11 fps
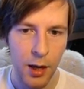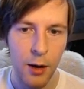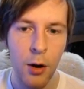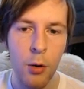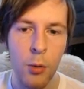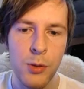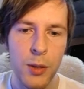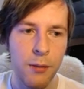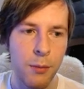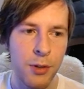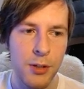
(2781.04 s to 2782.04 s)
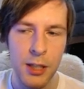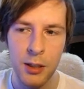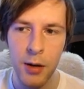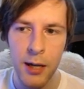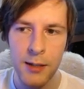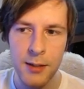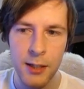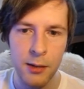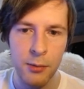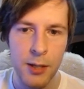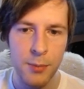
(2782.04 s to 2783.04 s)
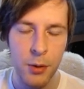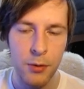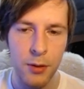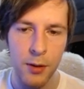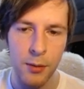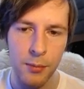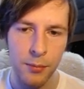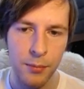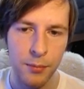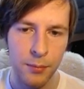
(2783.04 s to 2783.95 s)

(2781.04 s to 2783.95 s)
Oh, once we give him 13 credits, they can res both of them.